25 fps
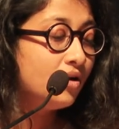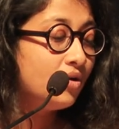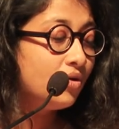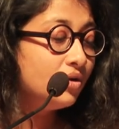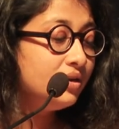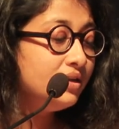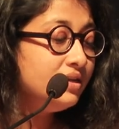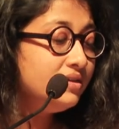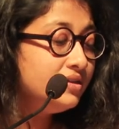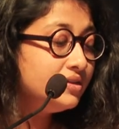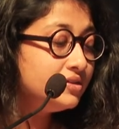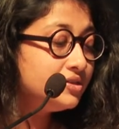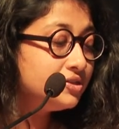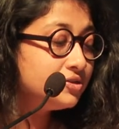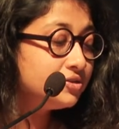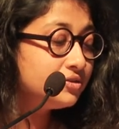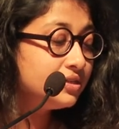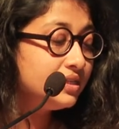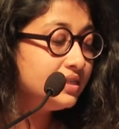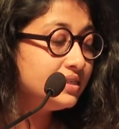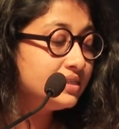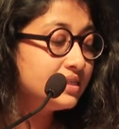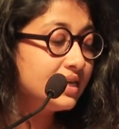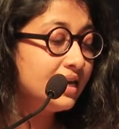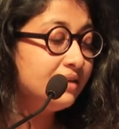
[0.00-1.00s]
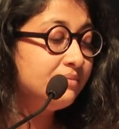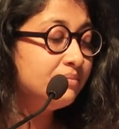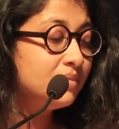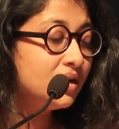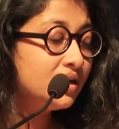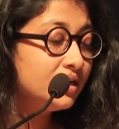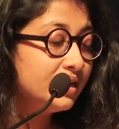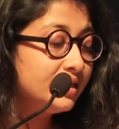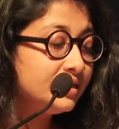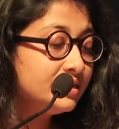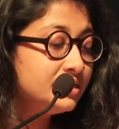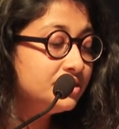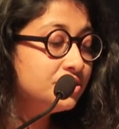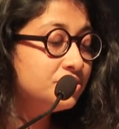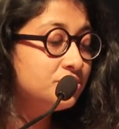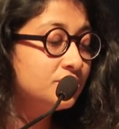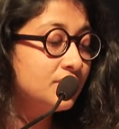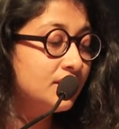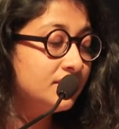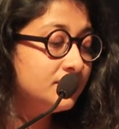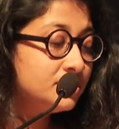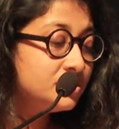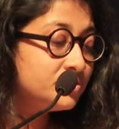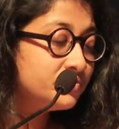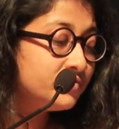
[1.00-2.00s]
on industries and markets
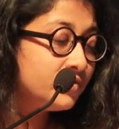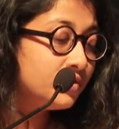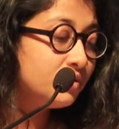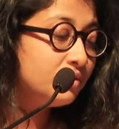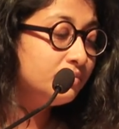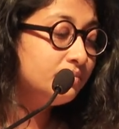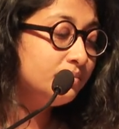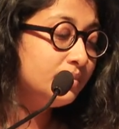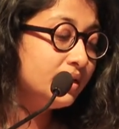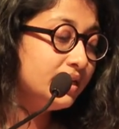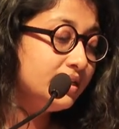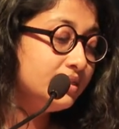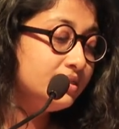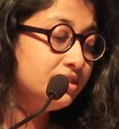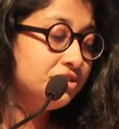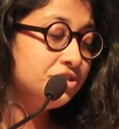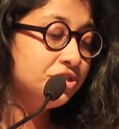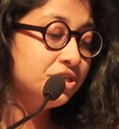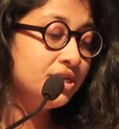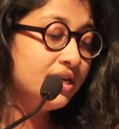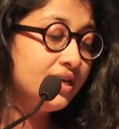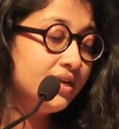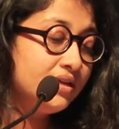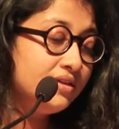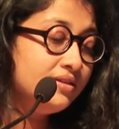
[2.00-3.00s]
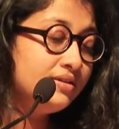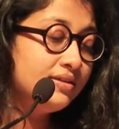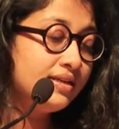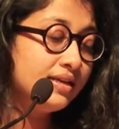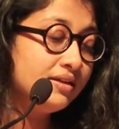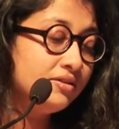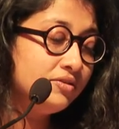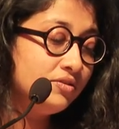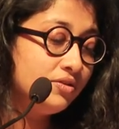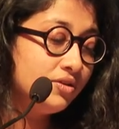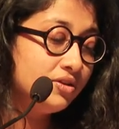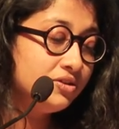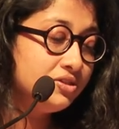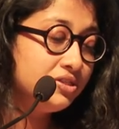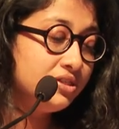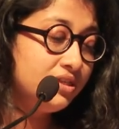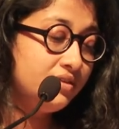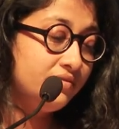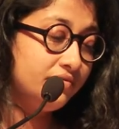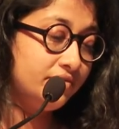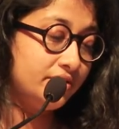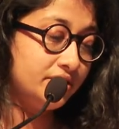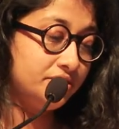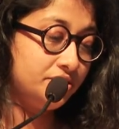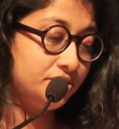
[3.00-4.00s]
transformed by its shared technology
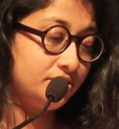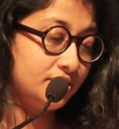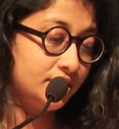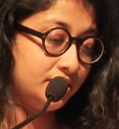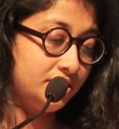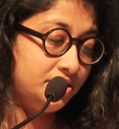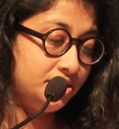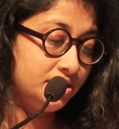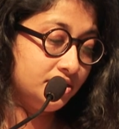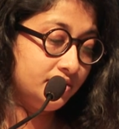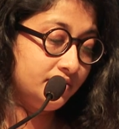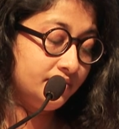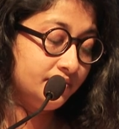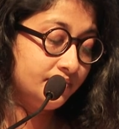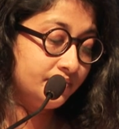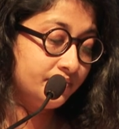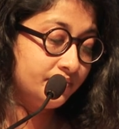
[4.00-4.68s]
infrastructure.